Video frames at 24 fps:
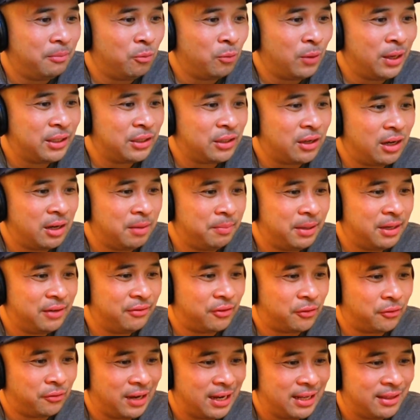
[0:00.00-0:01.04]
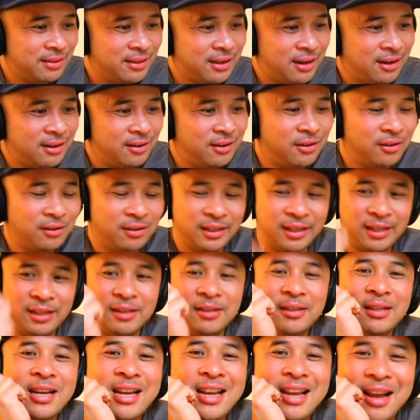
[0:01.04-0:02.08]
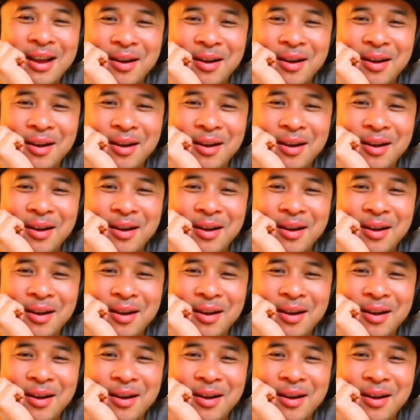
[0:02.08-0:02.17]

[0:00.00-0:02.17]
went on a bit of a rant there earlier,